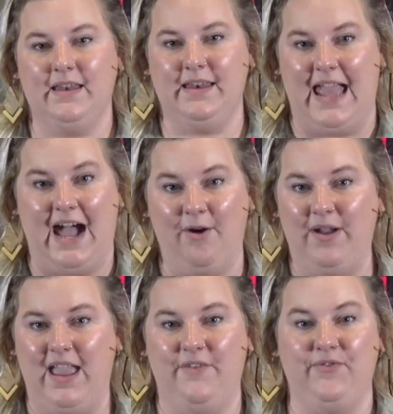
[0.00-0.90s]

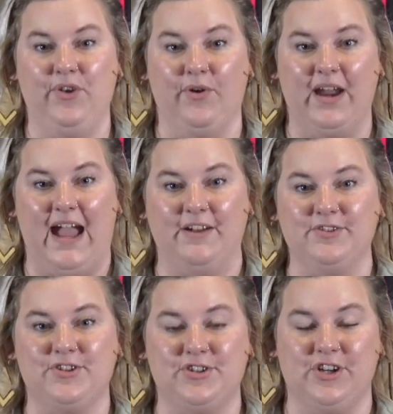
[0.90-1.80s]
Now, if your
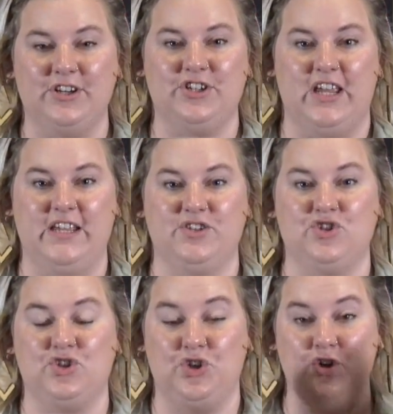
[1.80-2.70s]
house church
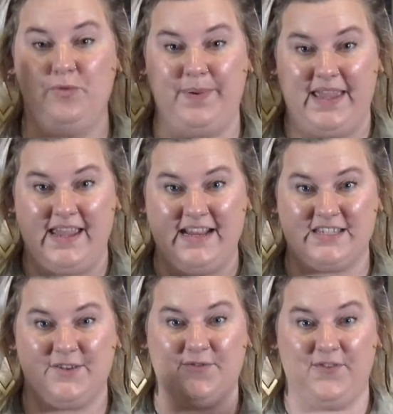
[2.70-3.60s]
is too
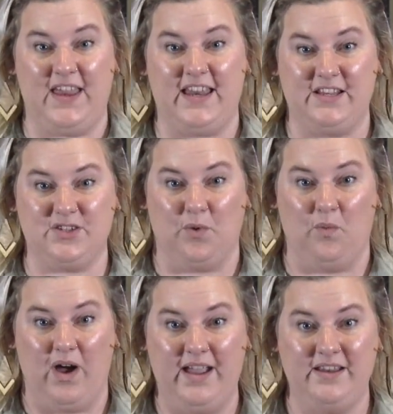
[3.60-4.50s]
big to fit into
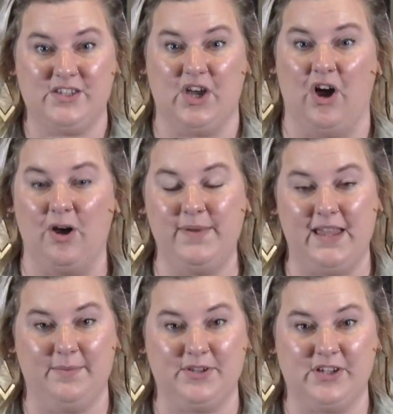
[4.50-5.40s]
one, to all
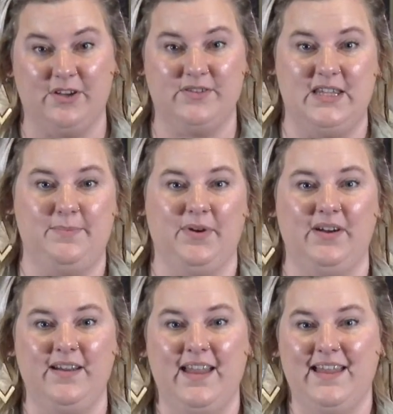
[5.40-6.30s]
be able to go
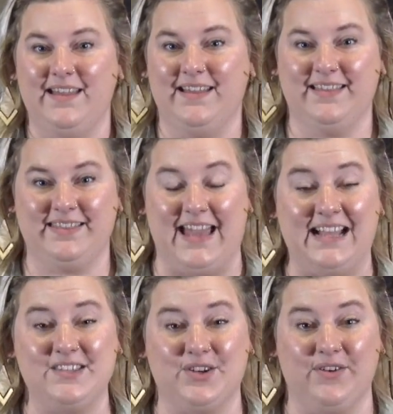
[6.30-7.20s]
deeper,
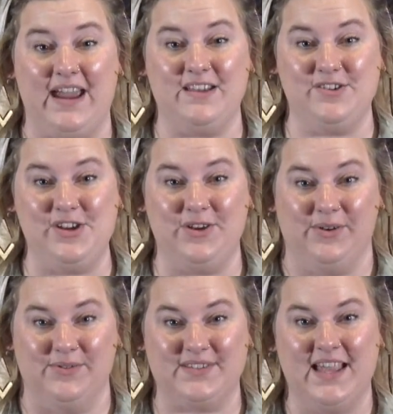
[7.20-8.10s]
that's great
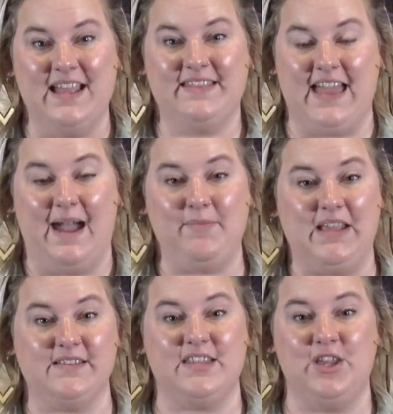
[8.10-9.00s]
news. That
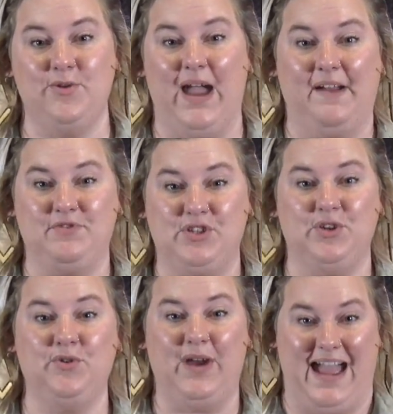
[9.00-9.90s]
means that you have
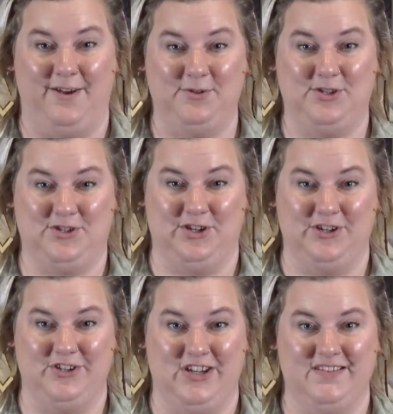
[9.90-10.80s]
2 house
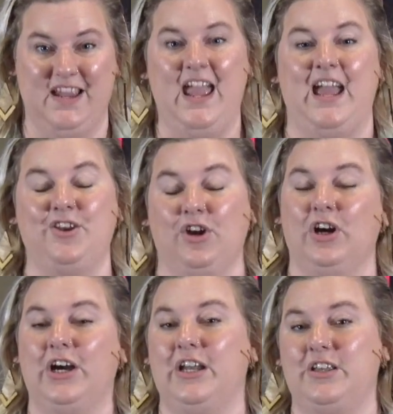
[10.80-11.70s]
churches, and you're
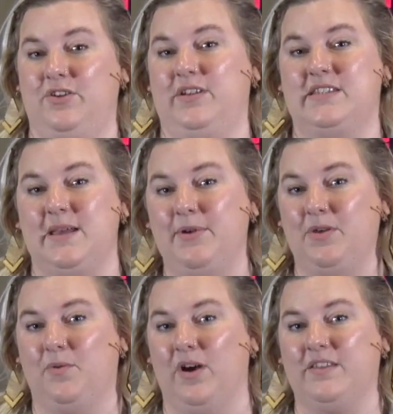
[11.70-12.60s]
already doing some of
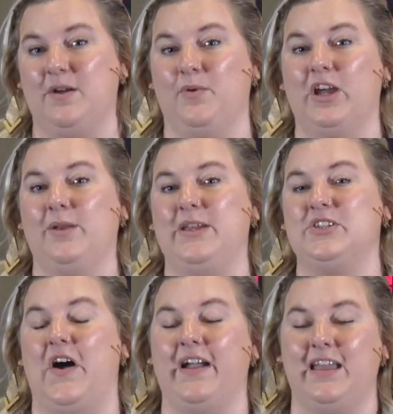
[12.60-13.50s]
the work that we're going to be
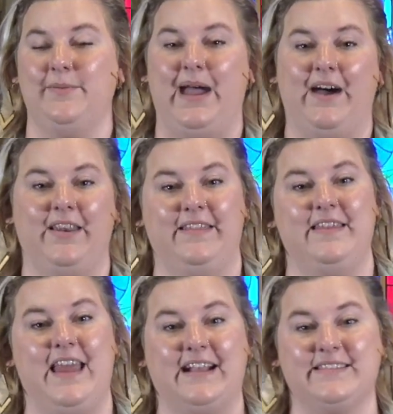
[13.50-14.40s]
talking about in
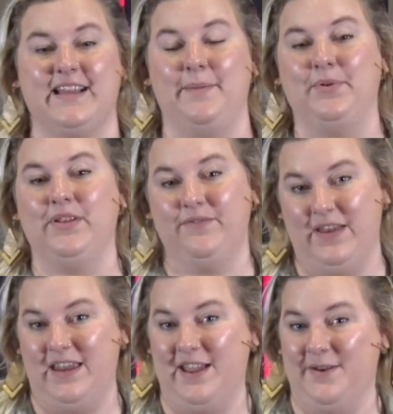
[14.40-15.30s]
the next couple of
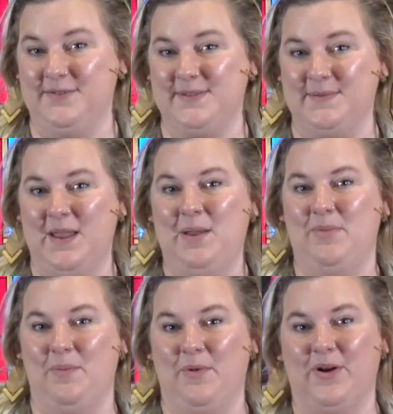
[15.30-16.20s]
videos.
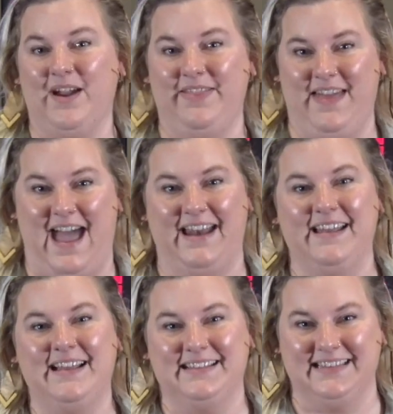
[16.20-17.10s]
But more on that
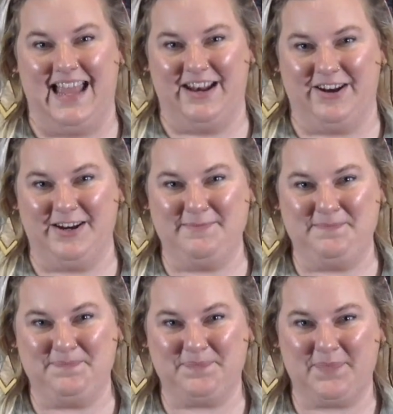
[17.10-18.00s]
later.
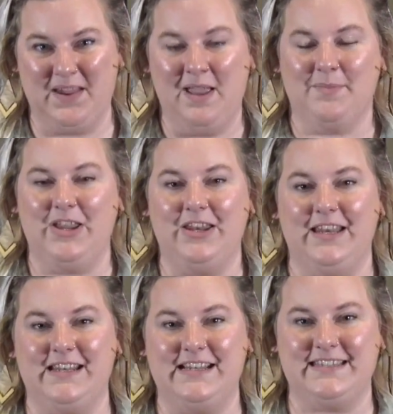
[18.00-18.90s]
But you
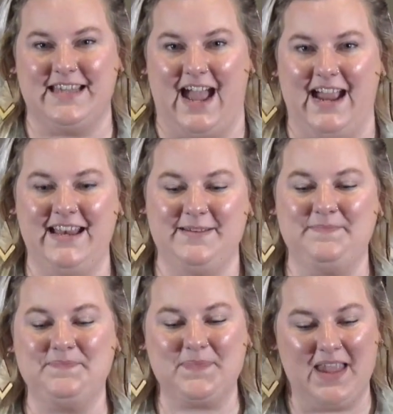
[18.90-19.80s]
need to decide.
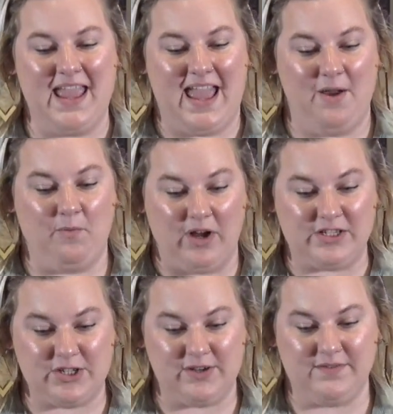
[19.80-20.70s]
And
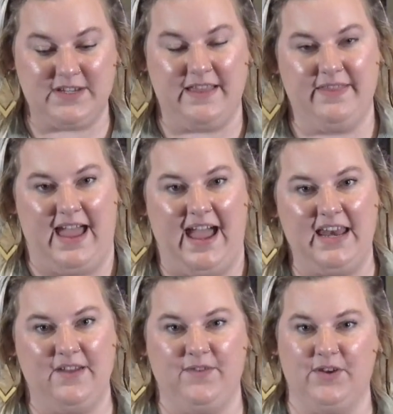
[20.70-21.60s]
once you have done
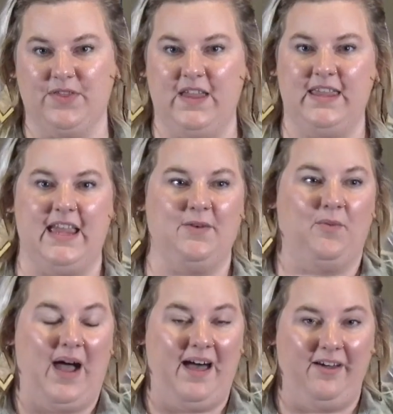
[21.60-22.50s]
that, if you're
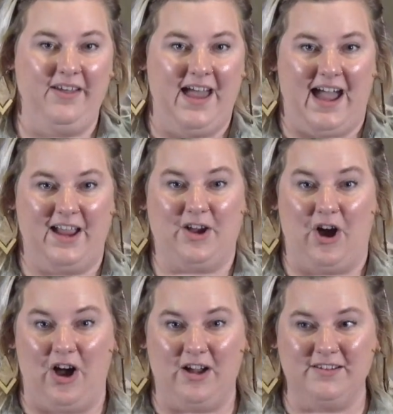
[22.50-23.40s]
thinking, well, I
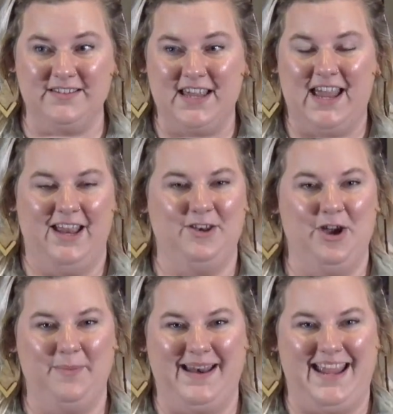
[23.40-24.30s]
called and
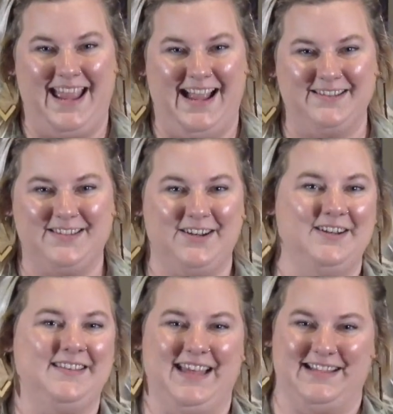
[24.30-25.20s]
nobody
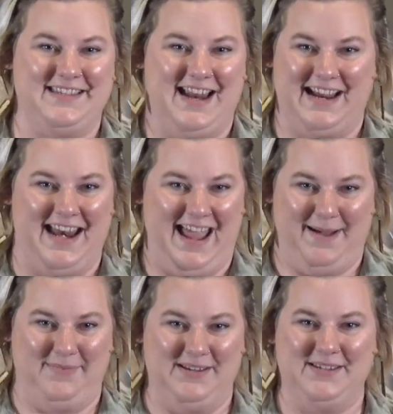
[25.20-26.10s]
answered, that's not going to
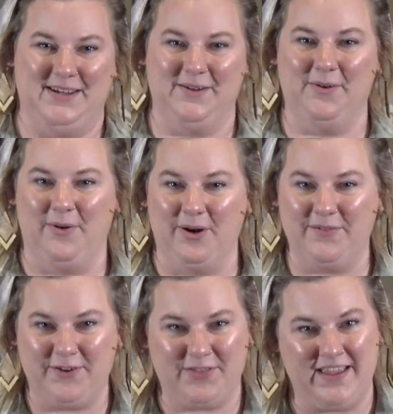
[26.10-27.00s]
happen to you. Or
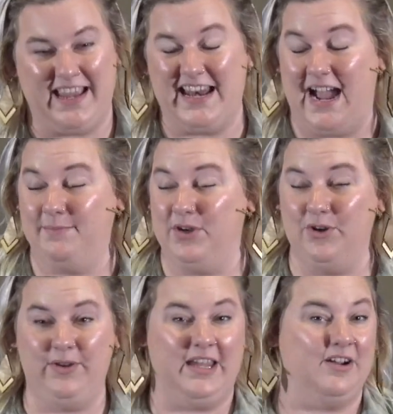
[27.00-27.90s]
if you're thinking, I'm
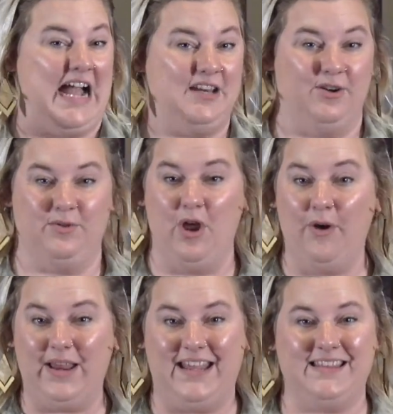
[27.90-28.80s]
new here, I don't
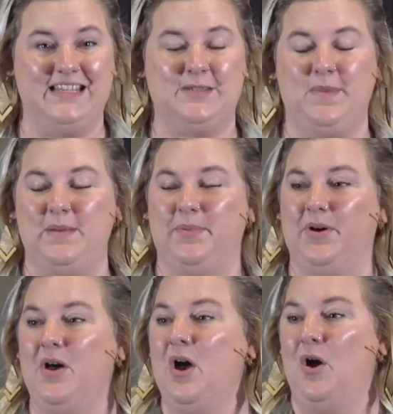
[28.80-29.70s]
know any of these people,